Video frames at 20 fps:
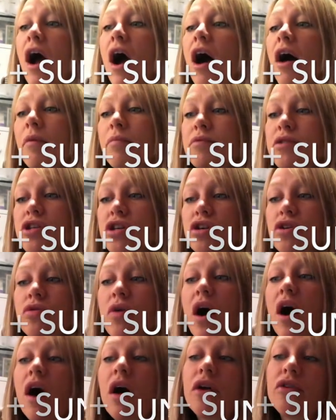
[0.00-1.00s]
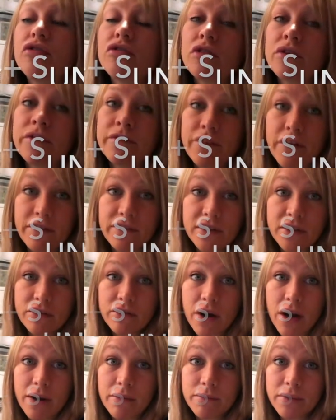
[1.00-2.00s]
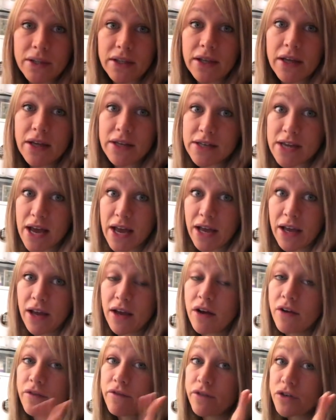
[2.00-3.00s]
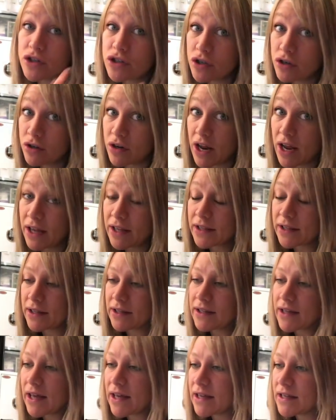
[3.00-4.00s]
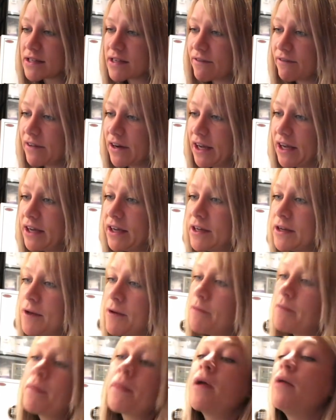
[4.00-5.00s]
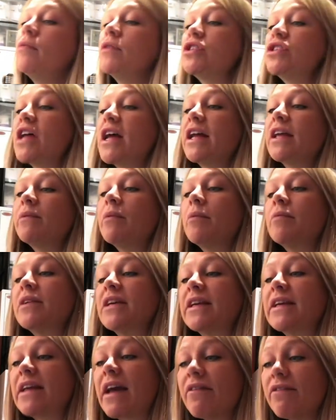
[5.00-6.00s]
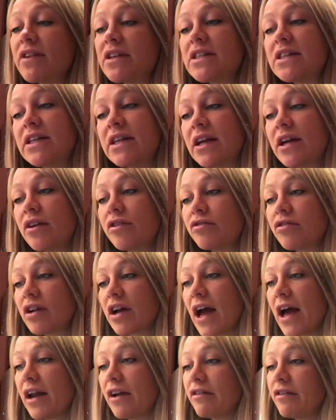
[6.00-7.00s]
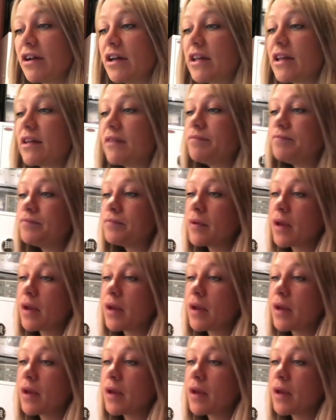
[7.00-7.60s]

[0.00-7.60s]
up to 150 grams a day for 2 days consecutively, which takes me up to 1700 calories.